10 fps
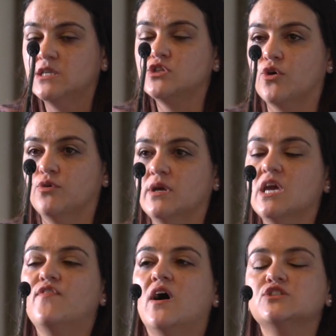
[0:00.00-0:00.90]
So
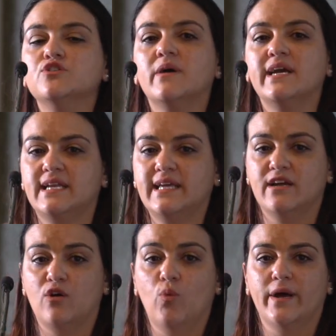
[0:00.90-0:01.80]
if I do my
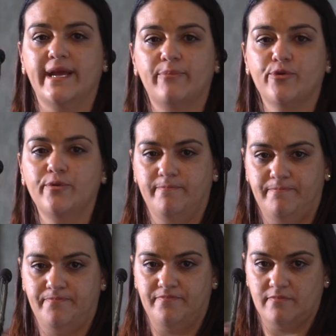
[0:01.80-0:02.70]
headcount on 1 April
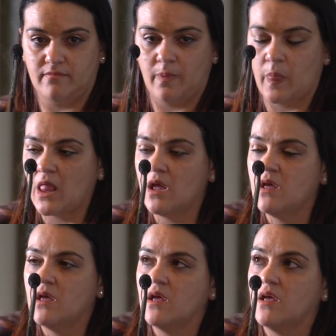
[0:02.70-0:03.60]

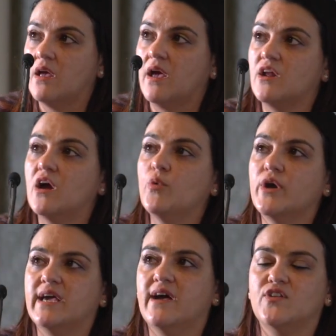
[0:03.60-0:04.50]
and I
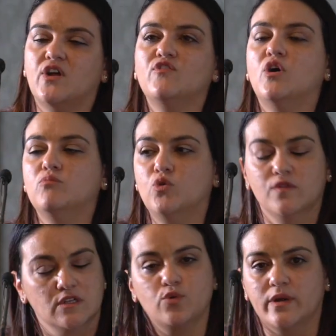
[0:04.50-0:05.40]
work out that I've got more
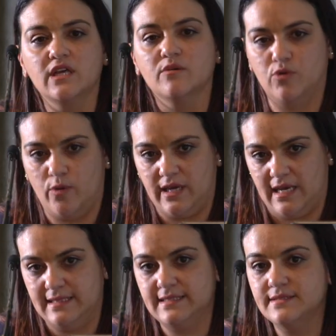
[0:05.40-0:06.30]
than 20
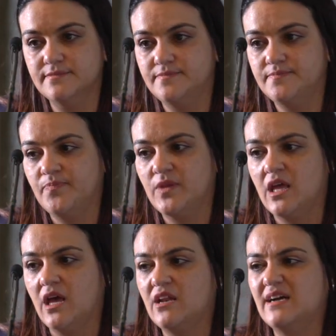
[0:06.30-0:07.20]
employees,
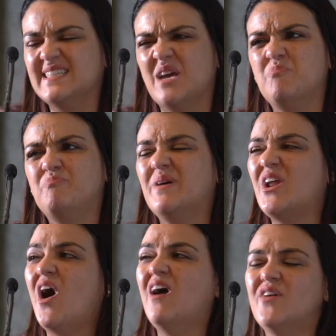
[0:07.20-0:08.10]
and I say,
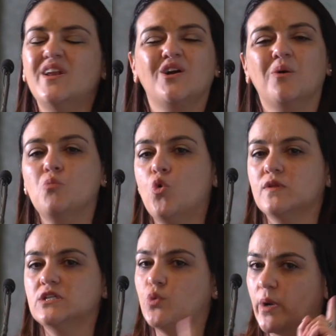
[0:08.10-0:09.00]
but I've only got more
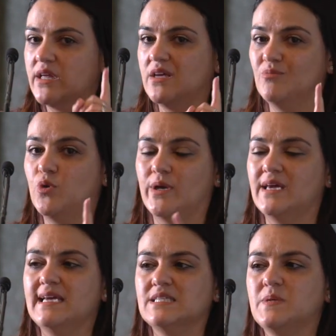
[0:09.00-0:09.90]
than 20
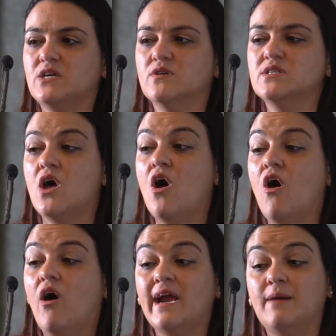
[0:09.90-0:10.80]
employees because
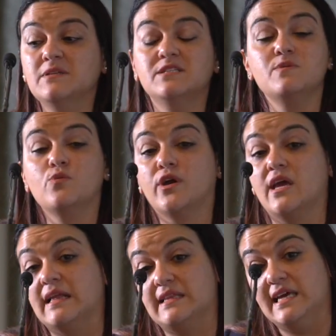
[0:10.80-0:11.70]
I happen to be
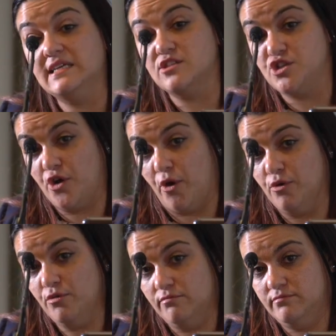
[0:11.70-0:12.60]
working at the Easter
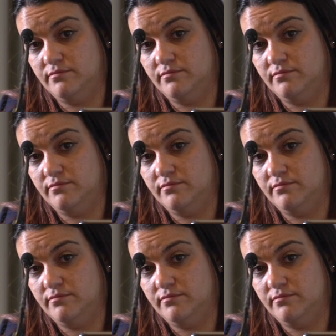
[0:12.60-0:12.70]
show